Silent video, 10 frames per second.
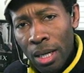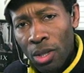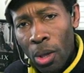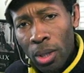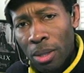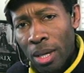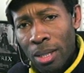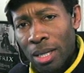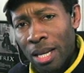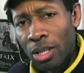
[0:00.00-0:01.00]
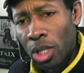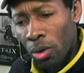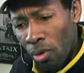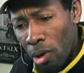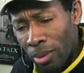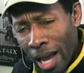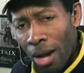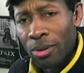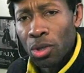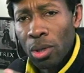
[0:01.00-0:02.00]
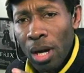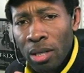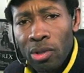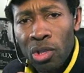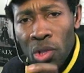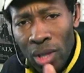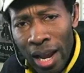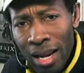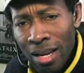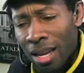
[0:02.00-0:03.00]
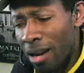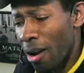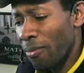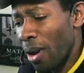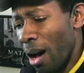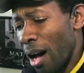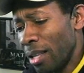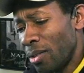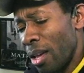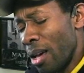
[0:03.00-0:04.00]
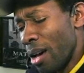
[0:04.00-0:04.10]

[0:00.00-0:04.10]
The only thing that needs to grow now is your understanding of God's